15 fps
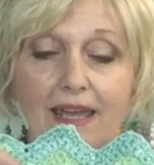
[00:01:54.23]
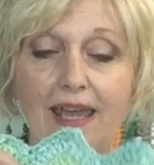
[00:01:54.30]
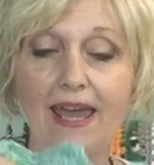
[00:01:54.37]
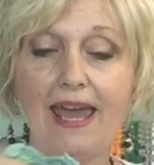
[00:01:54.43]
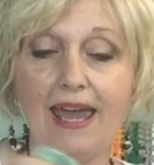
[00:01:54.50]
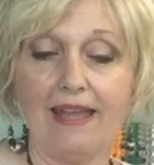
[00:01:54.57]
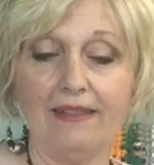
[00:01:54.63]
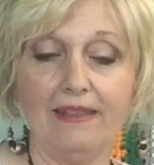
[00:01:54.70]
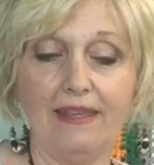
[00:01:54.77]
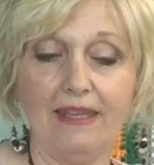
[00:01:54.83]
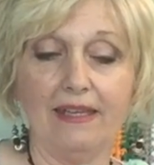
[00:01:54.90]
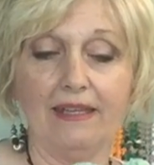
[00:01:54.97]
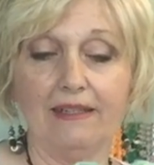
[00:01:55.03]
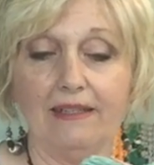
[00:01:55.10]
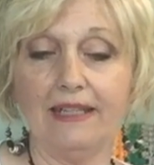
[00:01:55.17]
and
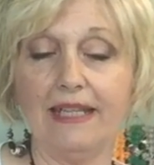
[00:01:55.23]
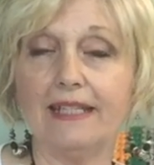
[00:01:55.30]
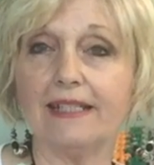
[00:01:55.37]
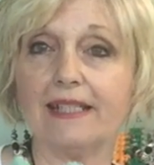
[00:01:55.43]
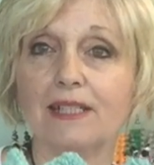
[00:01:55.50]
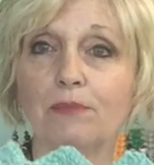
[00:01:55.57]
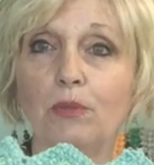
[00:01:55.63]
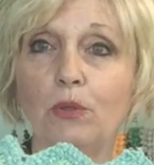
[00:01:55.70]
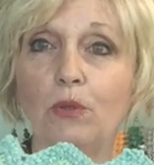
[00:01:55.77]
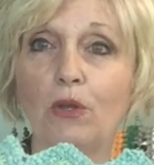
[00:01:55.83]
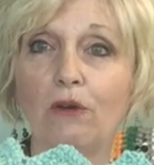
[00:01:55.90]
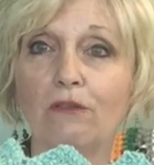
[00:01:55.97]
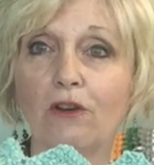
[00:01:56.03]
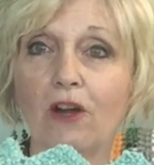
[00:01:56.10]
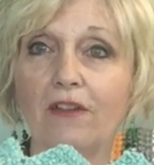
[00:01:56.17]
then it's smooth
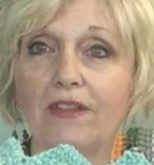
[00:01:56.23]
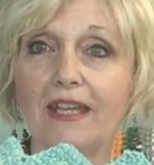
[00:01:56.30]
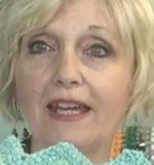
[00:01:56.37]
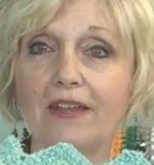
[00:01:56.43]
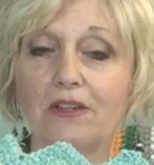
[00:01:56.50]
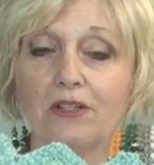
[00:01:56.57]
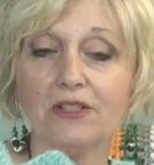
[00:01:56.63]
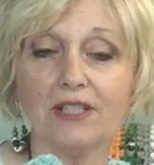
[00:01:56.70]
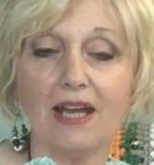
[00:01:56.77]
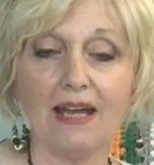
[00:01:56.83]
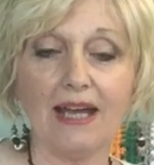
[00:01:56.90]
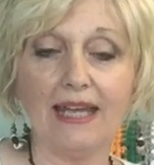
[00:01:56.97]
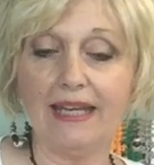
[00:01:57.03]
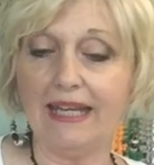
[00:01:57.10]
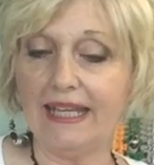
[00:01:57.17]
over on the other
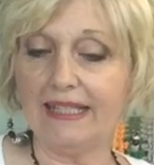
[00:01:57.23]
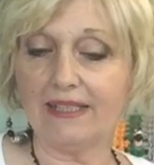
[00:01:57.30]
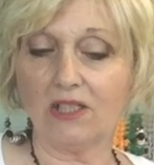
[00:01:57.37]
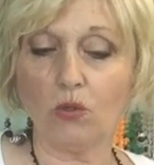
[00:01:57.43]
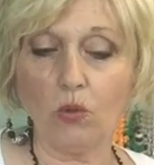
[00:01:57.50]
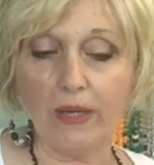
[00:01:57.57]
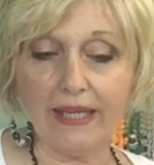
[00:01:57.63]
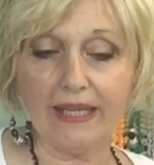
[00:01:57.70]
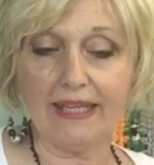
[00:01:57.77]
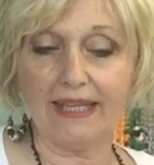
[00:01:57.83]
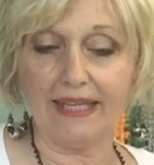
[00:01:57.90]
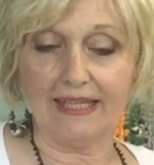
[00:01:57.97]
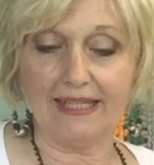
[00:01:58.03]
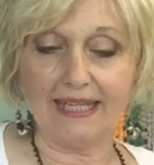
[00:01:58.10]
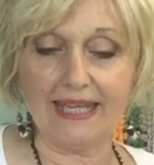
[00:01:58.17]
side. It's quick
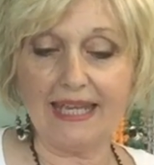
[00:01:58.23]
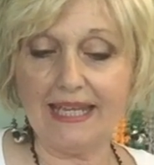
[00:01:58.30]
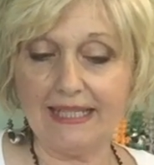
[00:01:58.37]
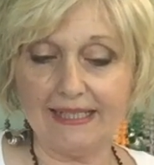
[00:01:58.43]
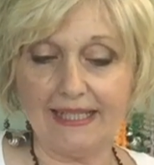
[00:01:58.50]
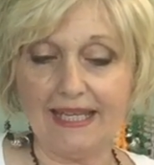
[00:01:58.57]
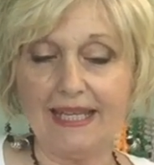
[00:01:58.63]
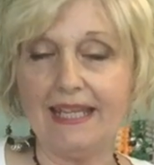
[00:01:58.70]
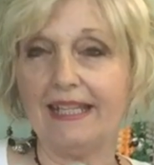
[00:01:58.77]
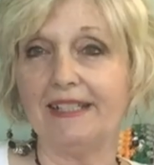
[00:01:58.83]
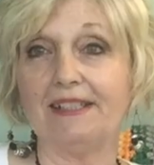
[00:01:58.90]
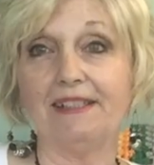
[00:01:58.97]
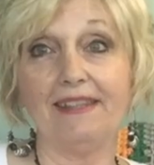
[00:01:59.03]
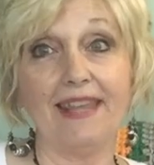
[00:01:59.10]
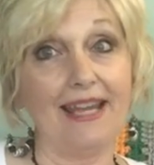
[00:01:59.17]
and easy,
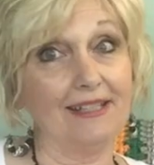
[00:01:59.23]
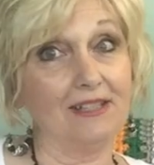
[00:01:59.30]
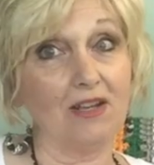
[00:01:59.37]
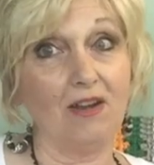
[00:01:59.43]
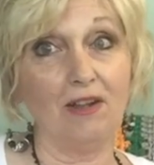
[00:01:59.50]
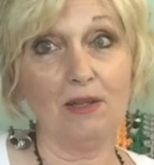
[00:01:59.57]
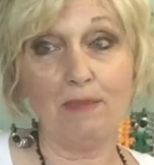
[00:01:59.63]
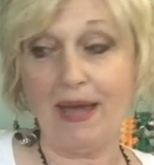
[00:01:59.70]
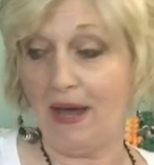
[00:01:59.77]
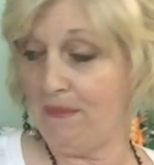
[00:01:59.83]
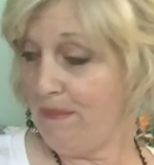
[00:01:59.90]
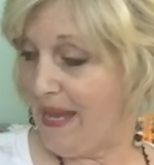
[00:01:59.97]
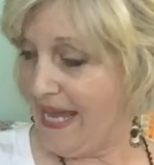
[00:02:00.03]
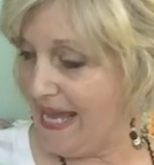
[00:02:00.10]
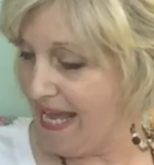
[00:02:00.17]
and that's all about
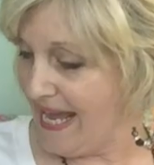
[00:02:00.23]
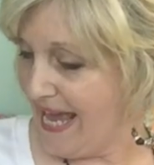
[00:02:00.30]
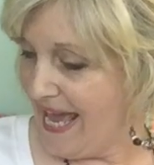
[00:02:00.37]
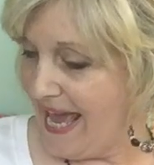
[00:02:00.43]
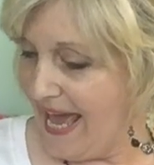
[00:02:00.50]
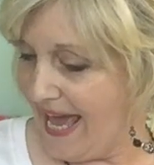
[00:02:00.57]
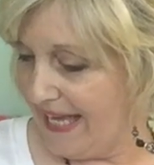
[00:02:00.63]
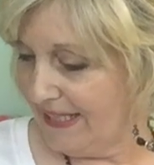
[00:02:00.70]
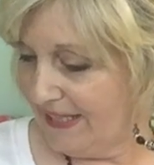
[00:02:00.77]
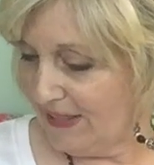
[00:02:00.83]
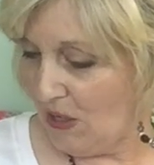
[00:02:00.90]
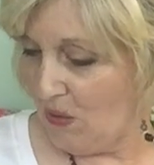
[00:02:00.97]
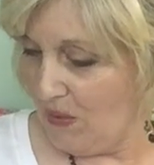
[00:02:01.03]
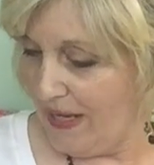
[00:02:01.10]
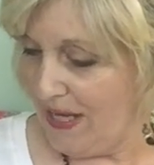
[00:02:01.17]
me. And
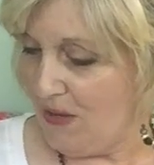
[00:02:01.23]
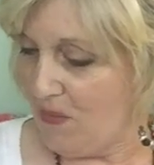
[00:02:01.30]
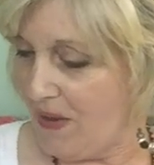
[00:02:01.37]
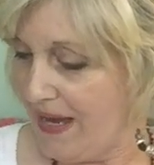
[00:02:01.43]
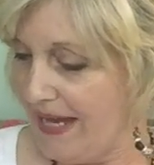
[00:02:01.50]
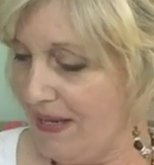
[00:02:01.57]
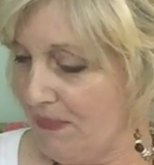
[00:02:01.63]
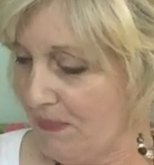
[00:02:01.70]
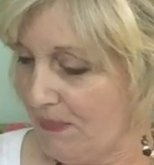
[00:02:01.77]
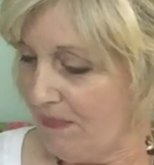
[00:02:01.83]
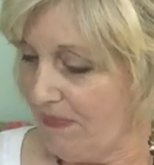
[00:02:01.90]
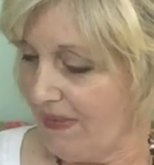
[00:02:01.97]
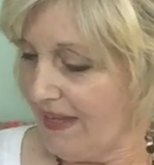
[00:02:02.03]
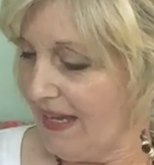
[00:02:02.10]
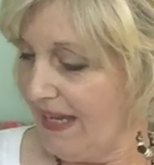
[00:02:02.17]
so anyway,
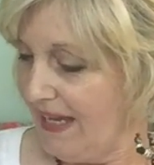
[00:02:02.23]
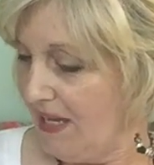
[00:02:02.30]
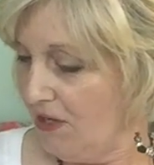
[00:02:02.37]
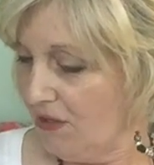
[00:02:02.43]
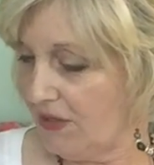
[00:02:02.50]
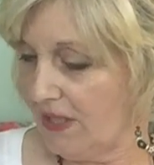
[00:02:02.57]
here's